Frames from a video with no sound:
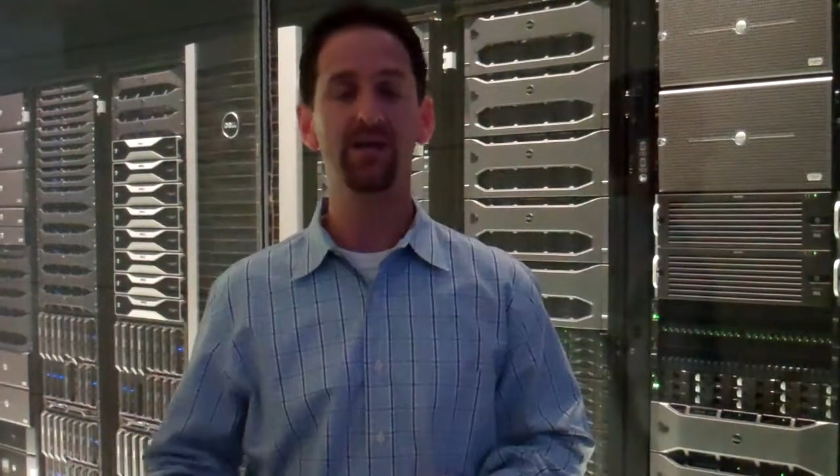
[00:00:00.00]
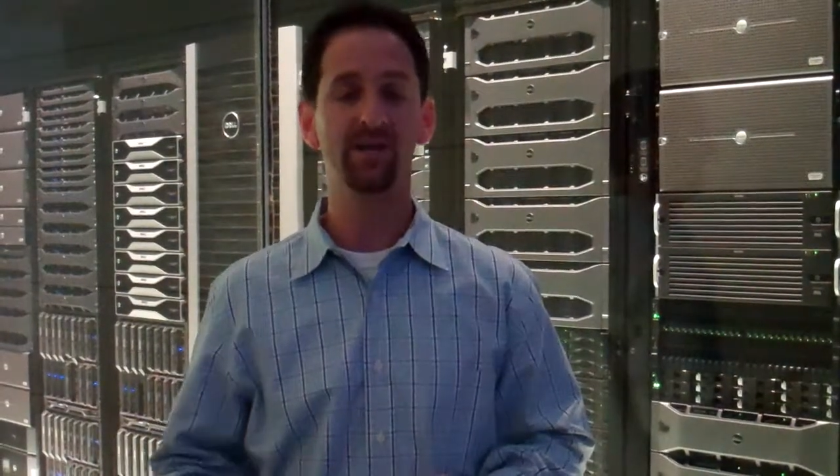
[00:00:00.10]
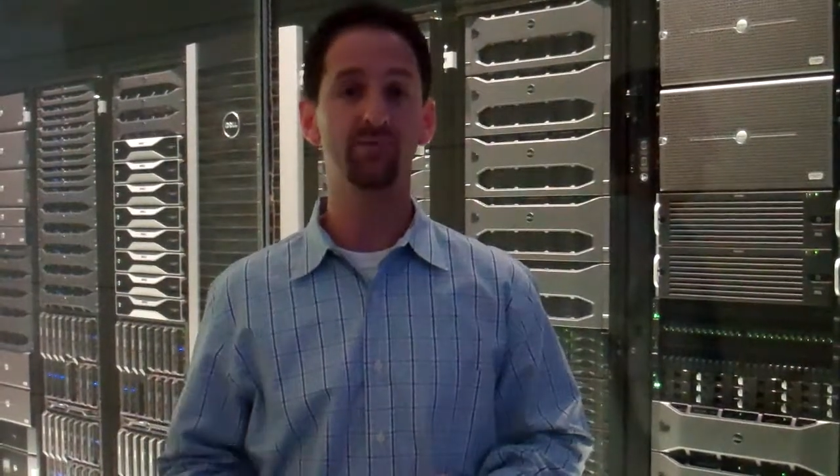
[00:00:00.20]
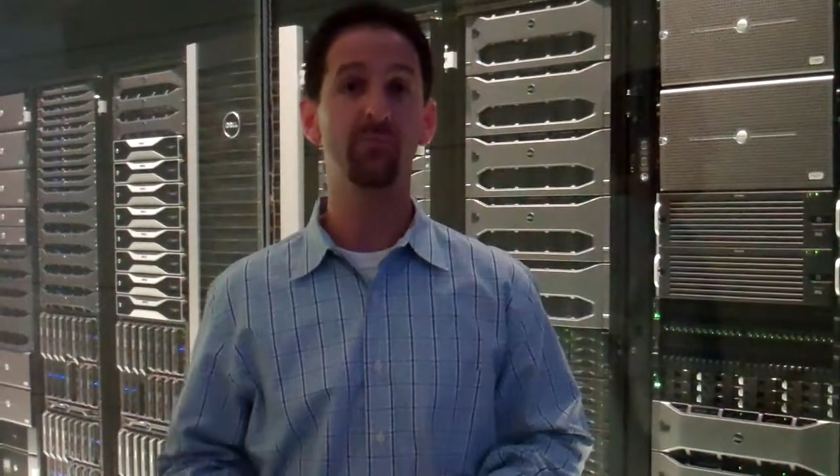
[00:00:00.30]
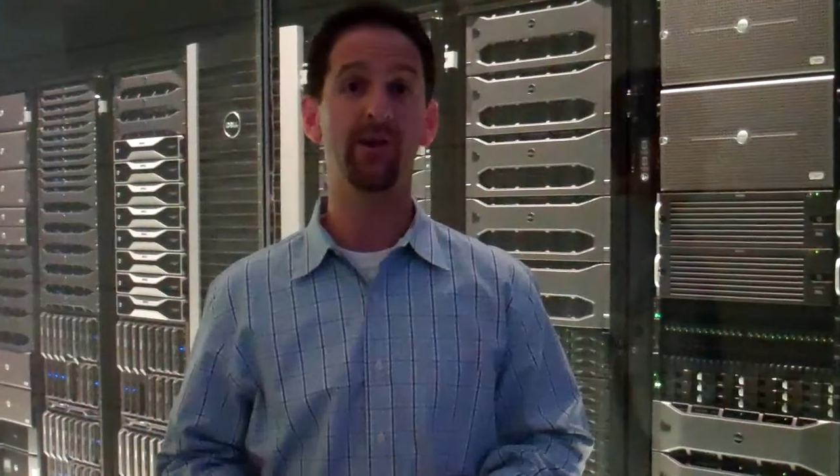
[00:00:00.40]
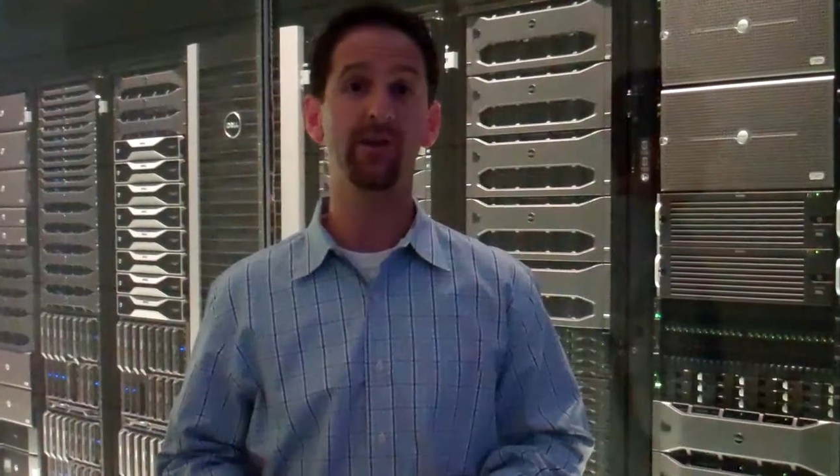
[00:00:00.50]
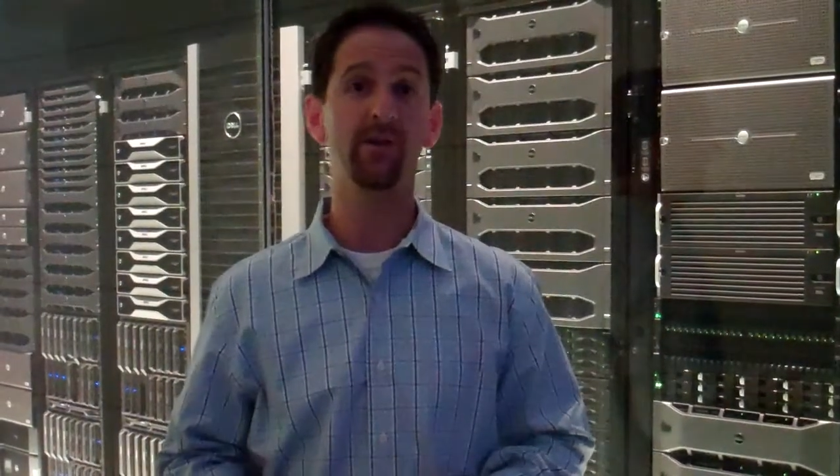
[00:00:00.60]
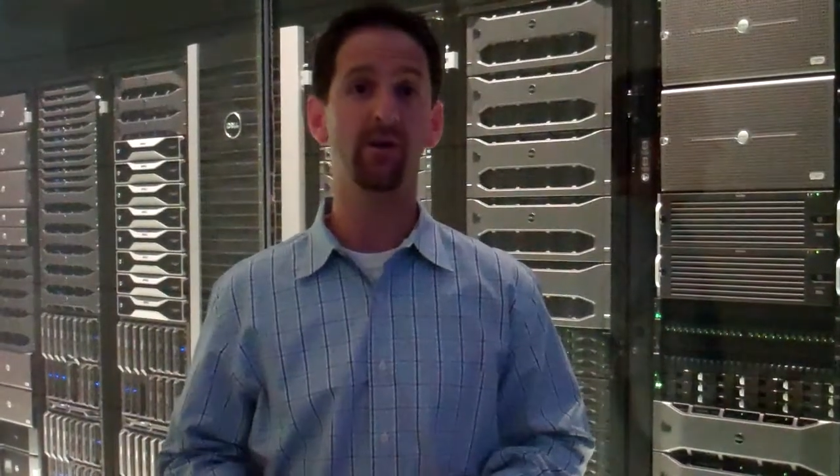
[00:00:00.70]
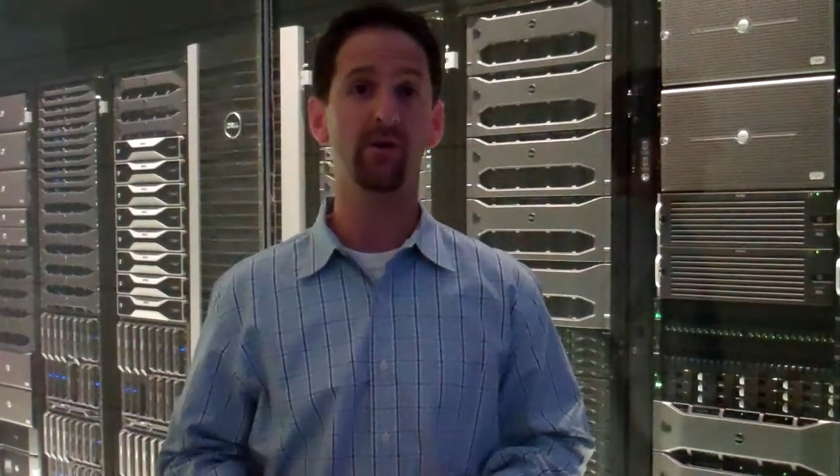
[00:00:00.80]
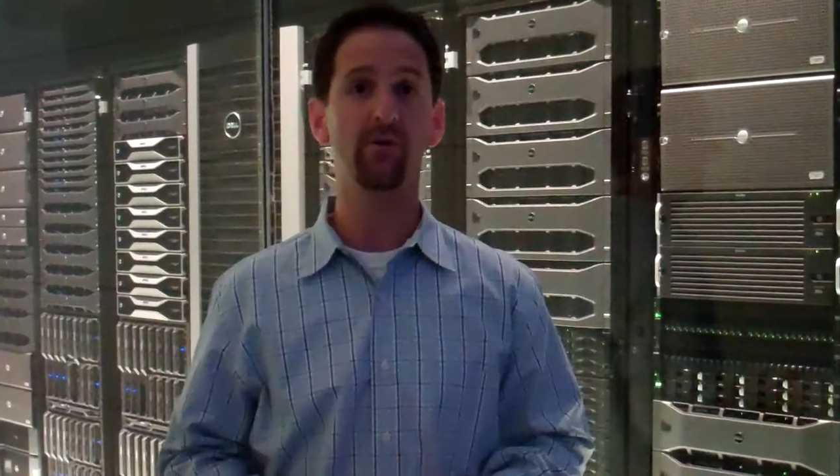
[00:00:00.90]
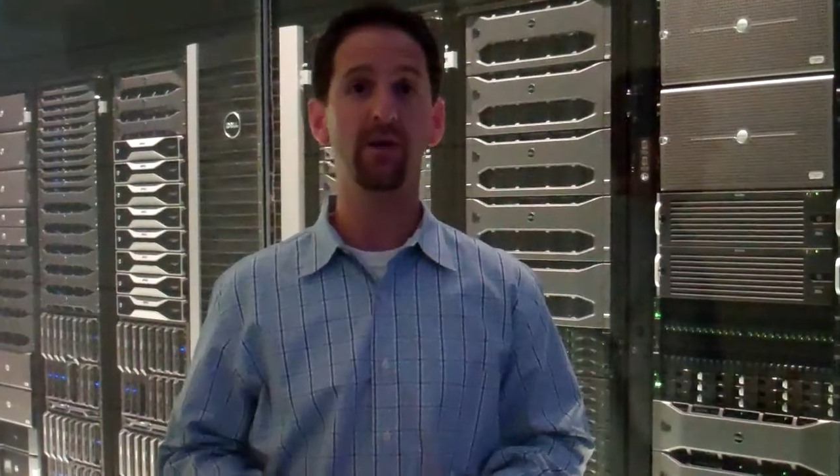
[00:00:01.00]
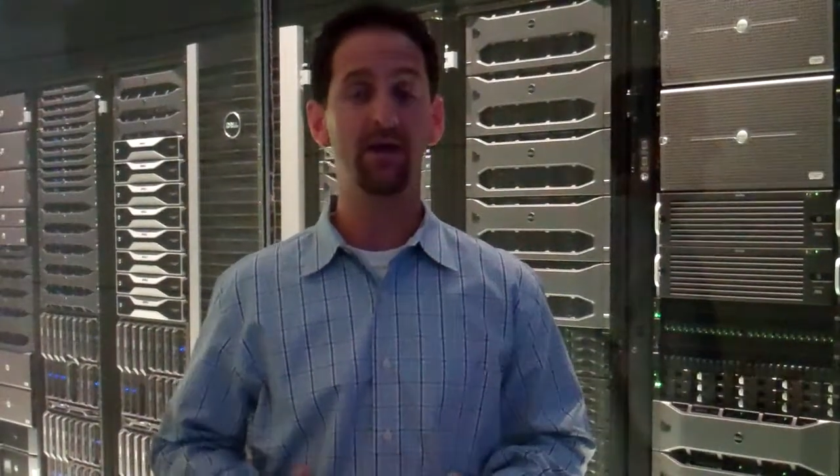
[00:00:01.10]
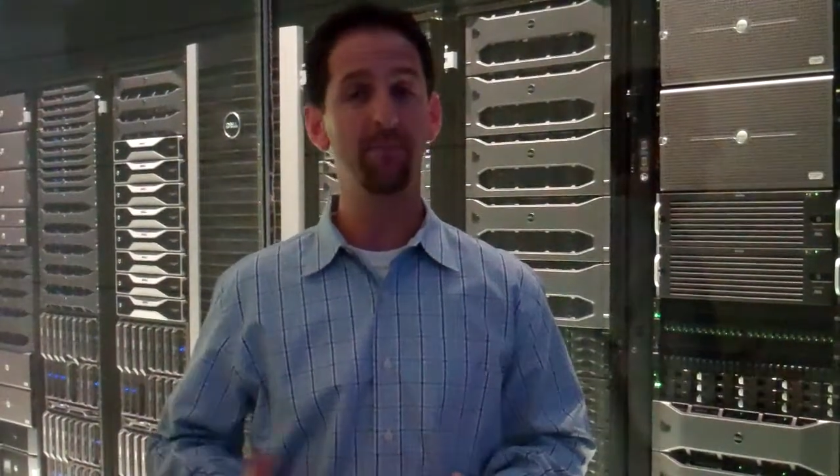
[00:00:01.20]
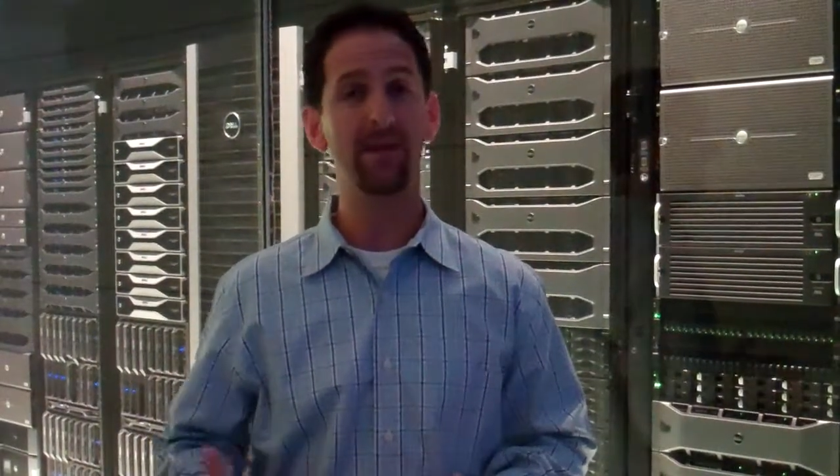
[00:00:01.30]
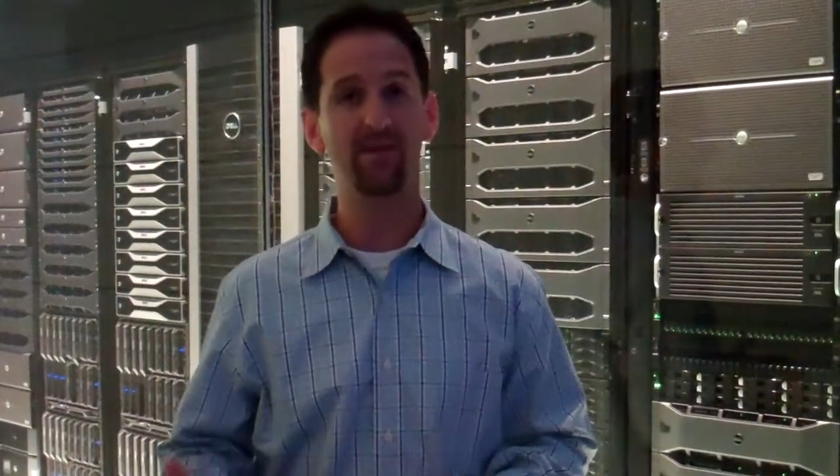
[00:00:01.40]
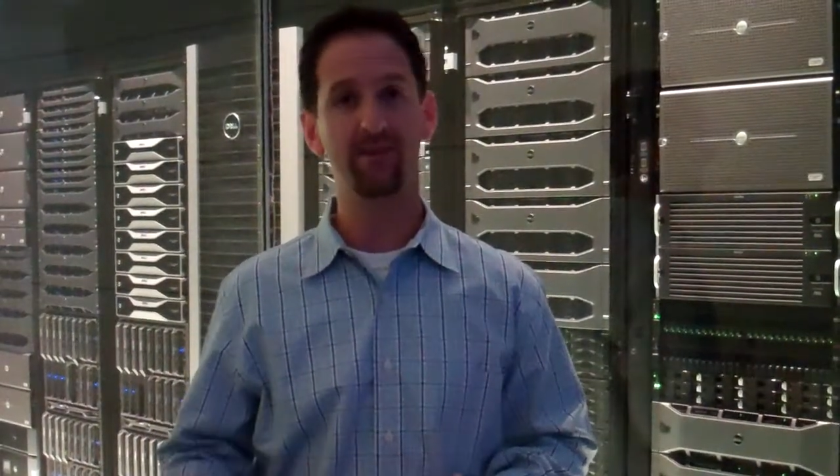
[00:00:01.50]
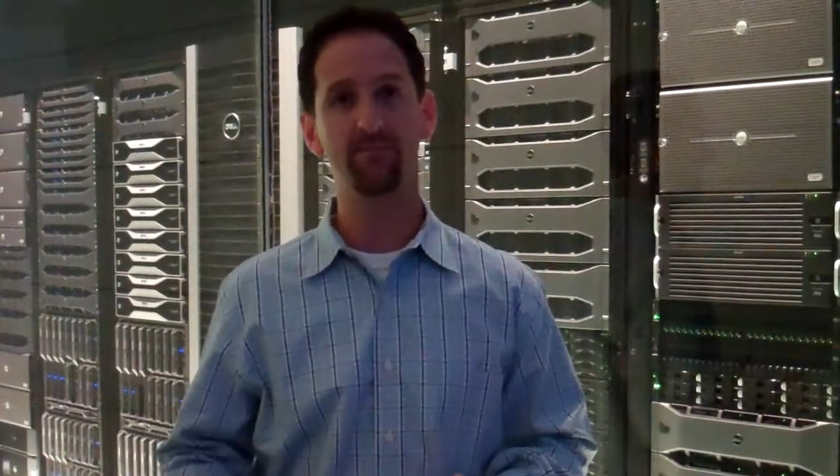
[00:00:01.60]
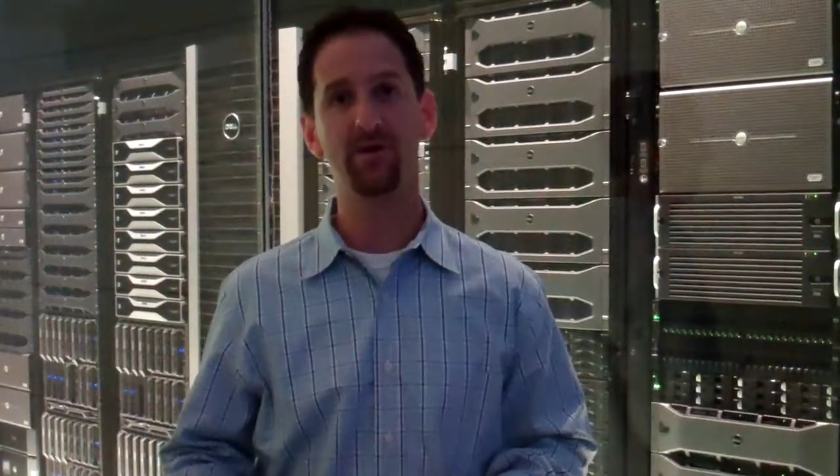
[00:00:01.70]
it's ready to go and making them